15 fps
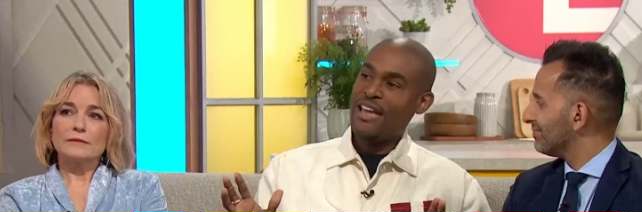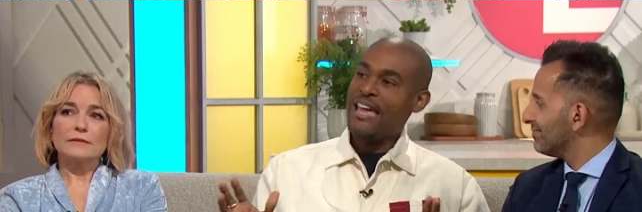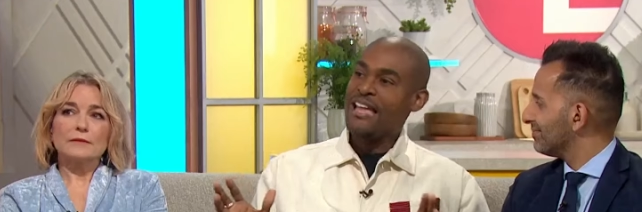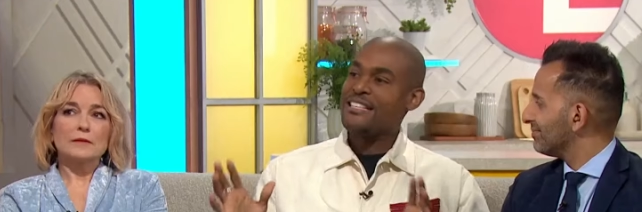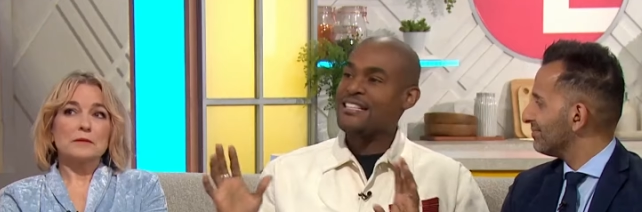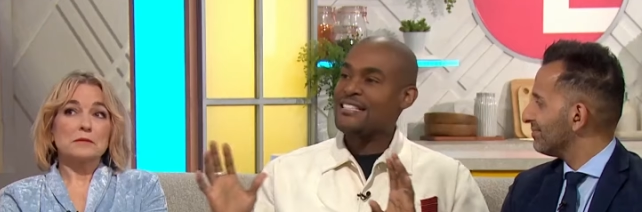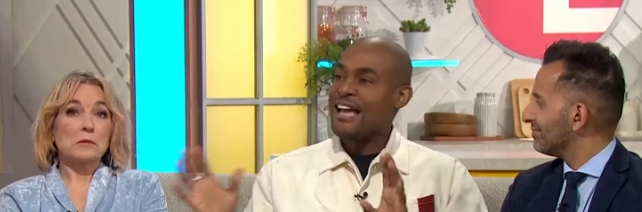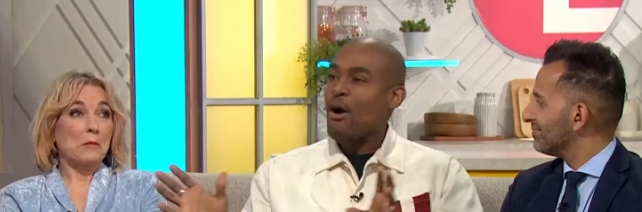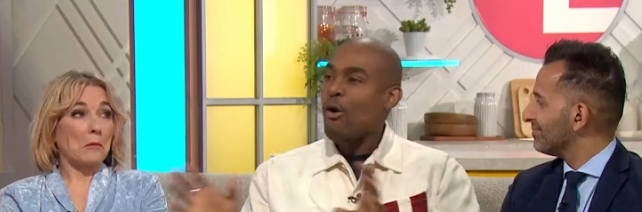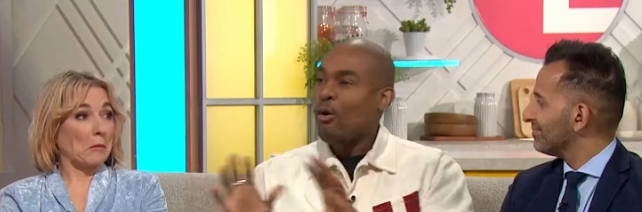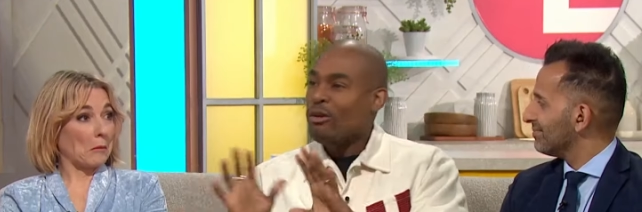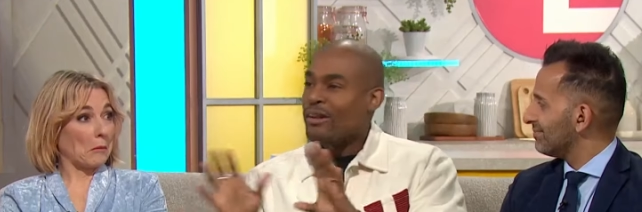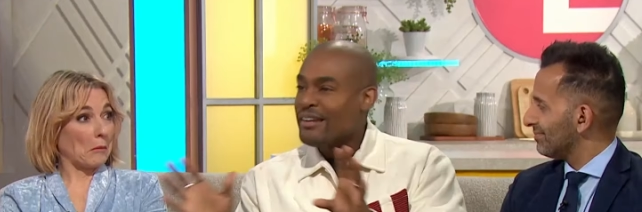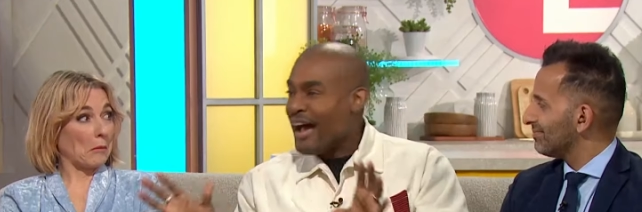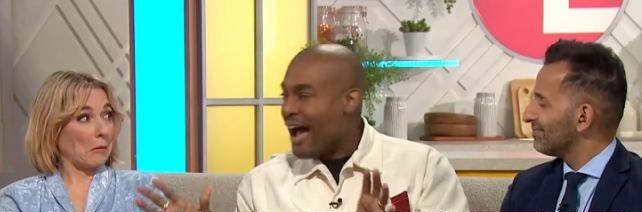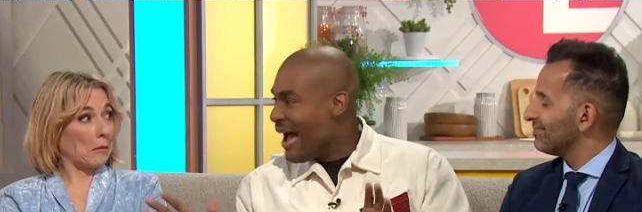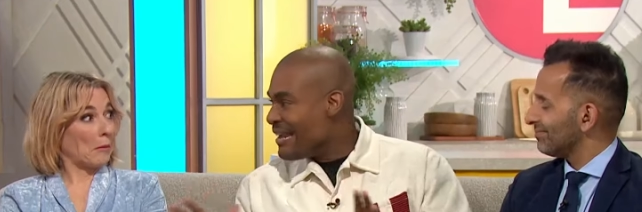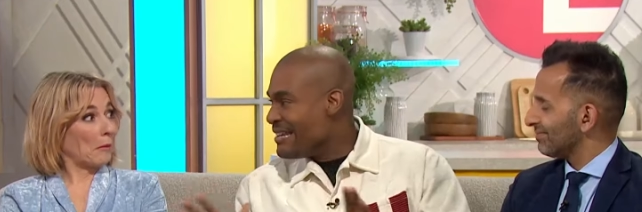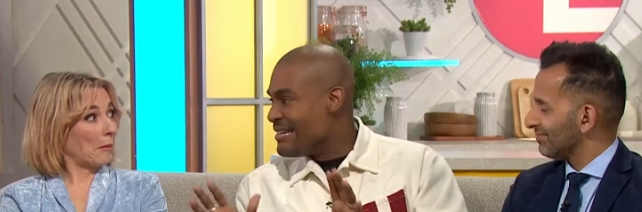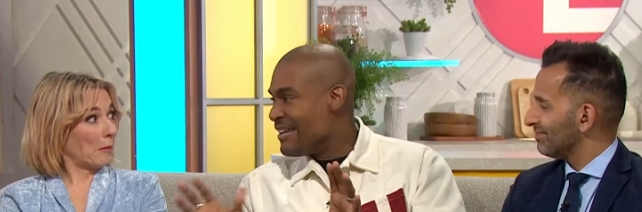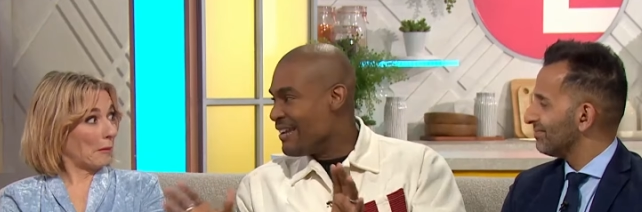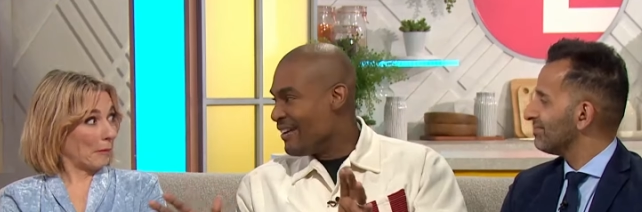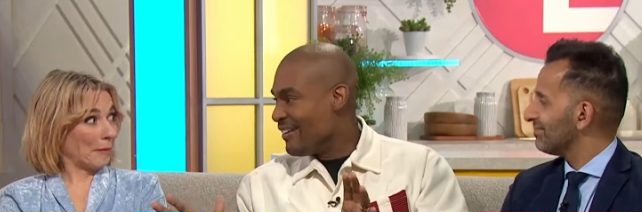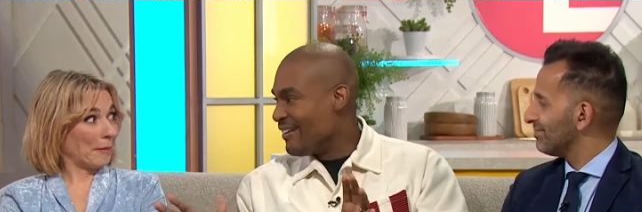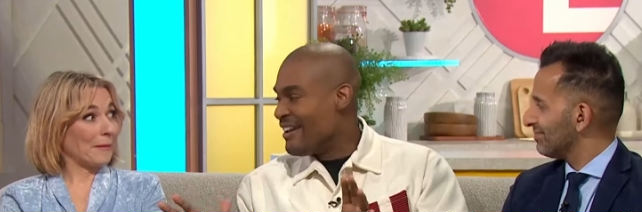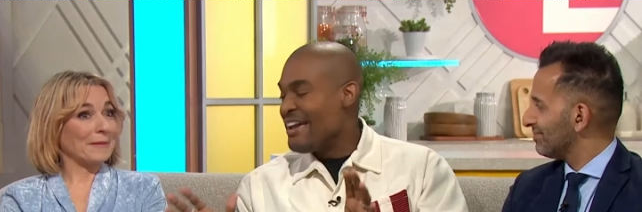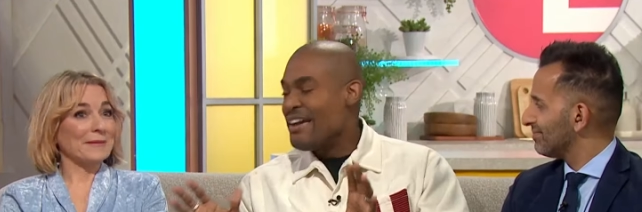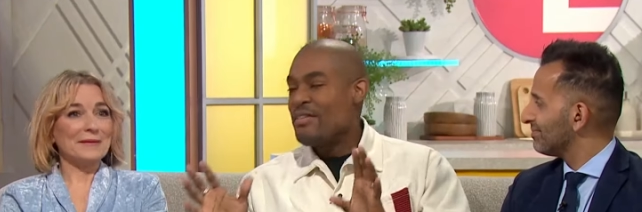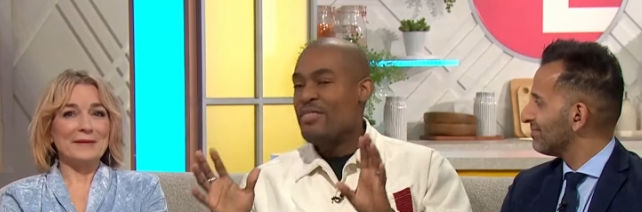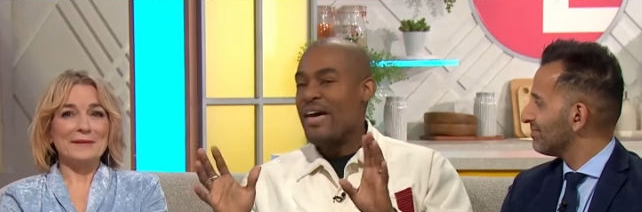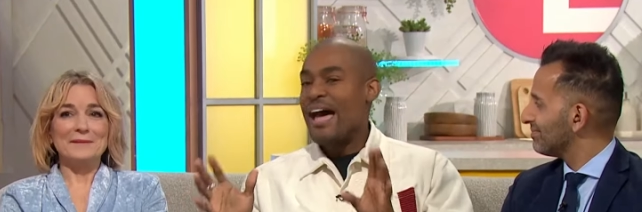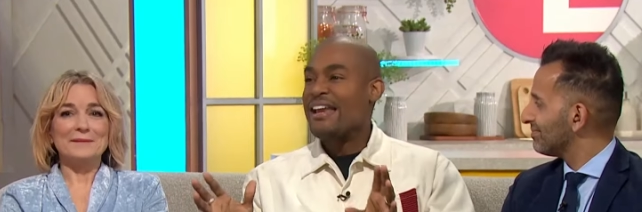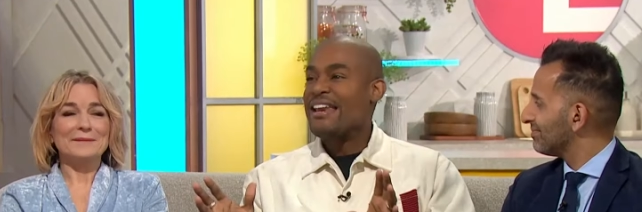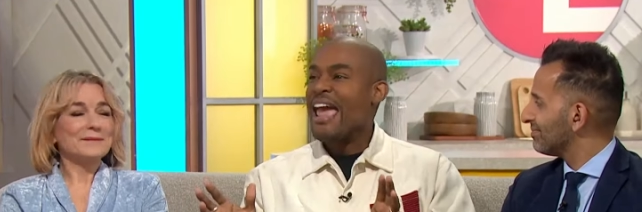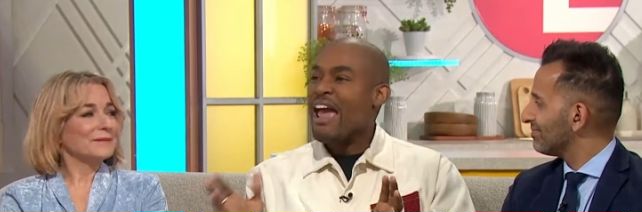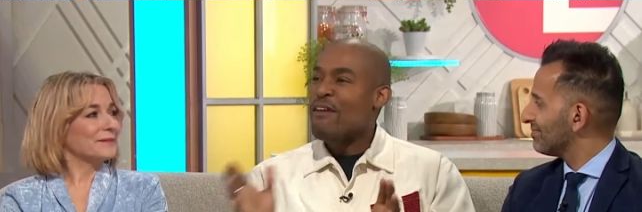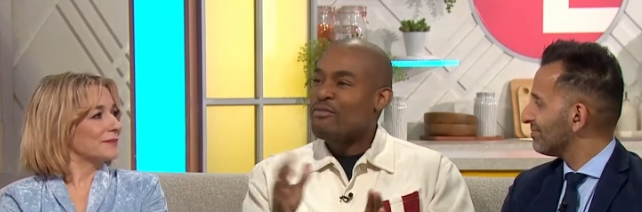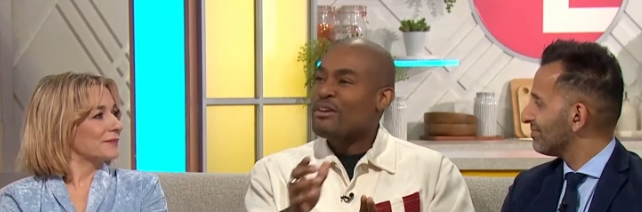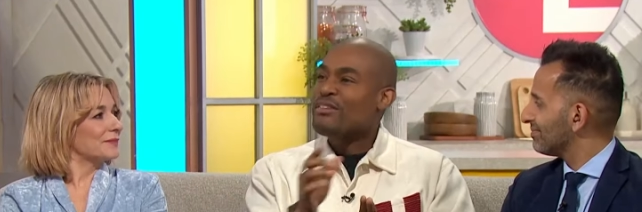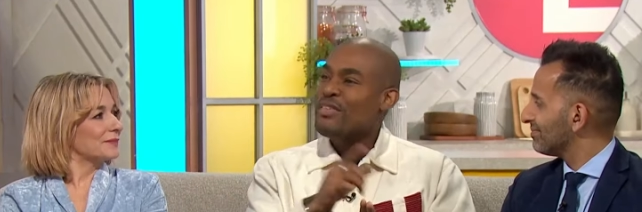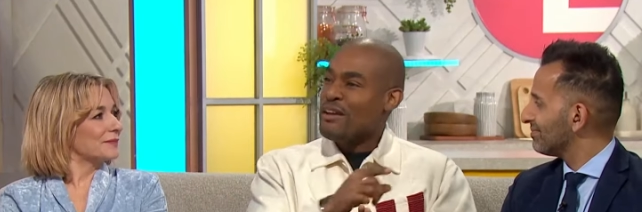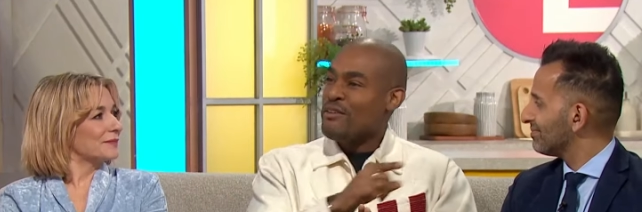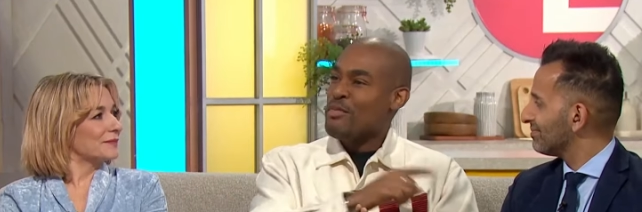Speaker 1: It's this whole idea that everything in